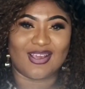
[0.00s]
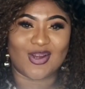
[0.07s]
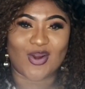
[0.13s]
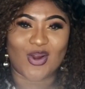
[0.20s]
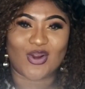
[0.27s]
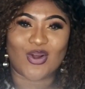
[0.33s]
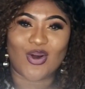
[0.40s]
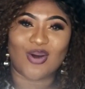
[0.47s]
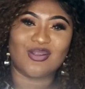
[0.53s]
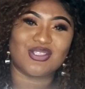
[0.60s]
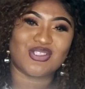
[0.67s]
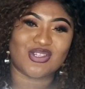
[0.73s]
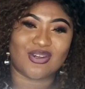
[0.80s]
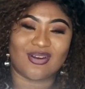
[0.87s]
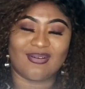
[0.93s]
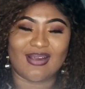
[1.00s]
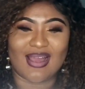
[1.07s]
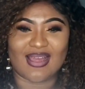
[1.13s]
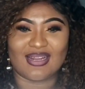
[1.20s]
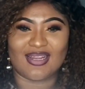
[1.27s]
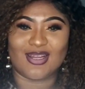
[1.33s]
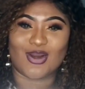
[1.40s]
in our culture
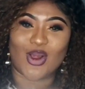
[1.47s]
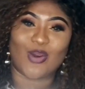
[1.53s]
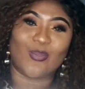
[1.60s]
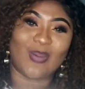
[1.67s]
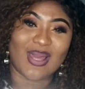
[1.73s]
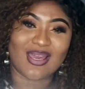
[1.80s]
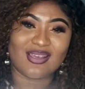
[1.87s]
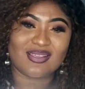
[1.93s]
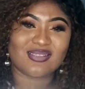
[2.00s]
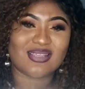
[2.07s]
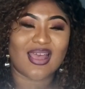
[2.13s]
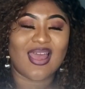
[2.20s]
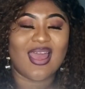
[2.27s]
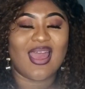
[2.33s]
and in our ways.